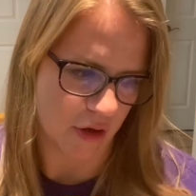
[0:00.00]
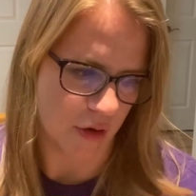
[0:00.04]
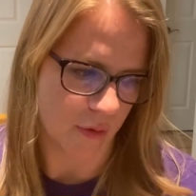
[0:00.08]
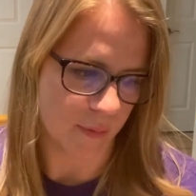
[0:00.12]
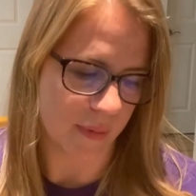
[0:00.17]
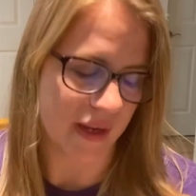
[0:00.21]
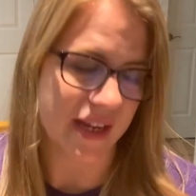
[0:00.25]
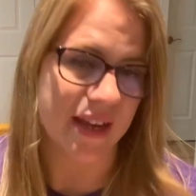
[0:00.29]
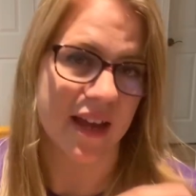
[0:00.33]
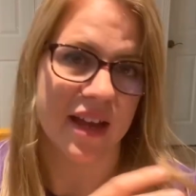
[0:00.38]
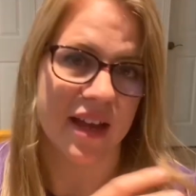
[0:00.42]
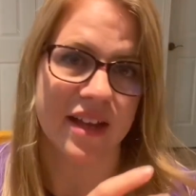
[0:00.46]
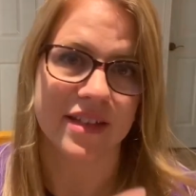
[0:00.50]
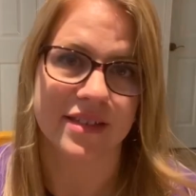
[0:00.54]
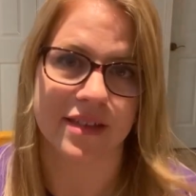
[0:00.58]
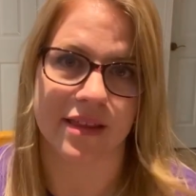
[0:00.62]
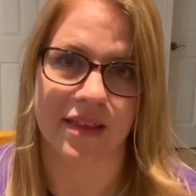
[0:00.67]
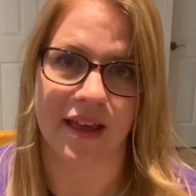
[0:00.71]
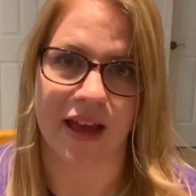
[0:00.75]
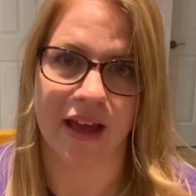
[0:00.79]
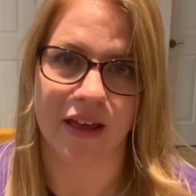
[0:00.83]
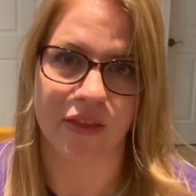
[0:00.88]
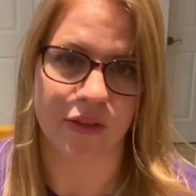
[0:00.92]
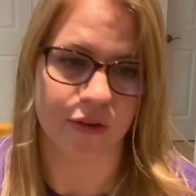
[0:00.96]
because of
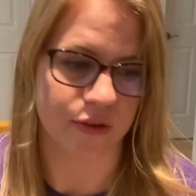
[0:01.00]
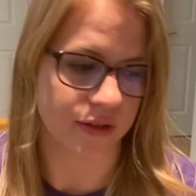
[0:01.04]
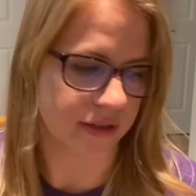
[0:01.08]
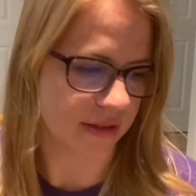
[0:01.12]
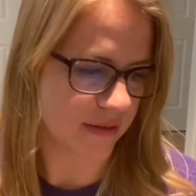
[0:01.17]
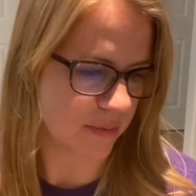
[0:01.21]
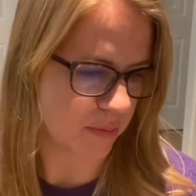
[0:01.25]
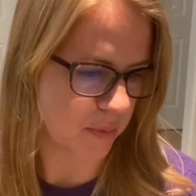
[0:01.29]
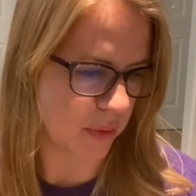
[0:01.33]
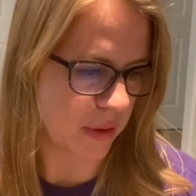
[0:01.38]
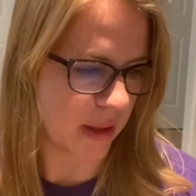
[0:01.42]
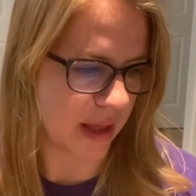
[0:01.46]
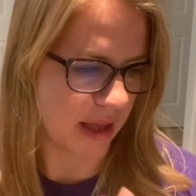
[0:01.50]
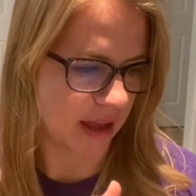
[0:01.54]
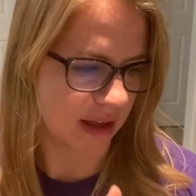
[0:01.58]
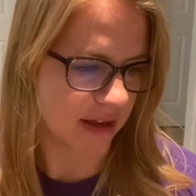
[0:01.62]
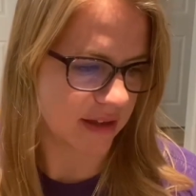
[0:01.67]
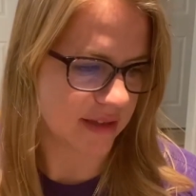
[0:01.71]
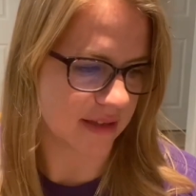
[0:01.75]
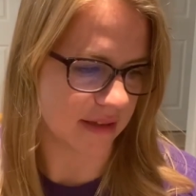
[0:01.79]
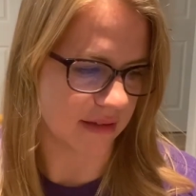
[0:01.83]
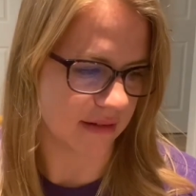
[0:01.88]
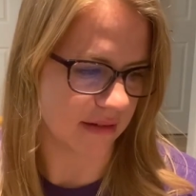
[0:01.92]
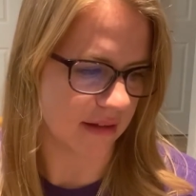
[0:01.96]
that, there's
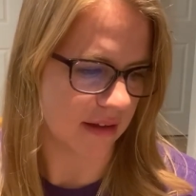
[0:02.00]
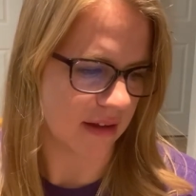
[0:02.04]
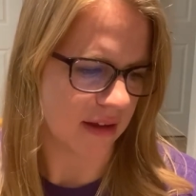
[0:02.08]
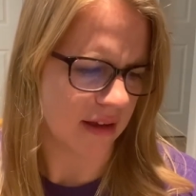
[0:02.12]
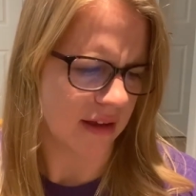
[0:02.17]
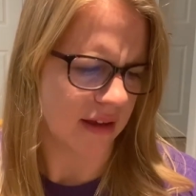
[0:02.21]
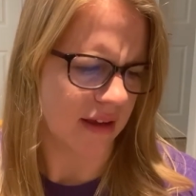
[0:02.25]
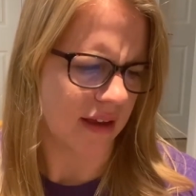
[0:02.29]
plagues and